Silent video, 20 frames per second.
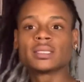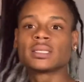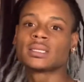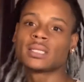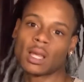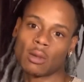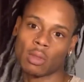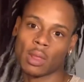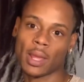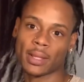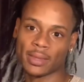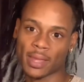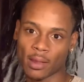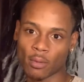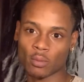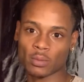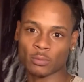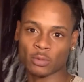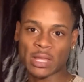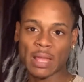So, like that,
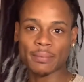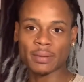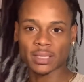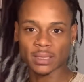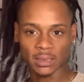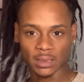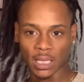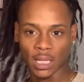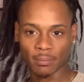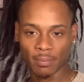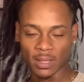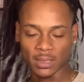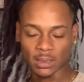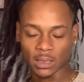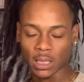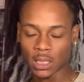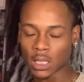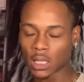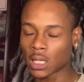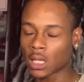with that being said,
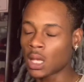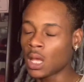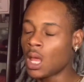basically,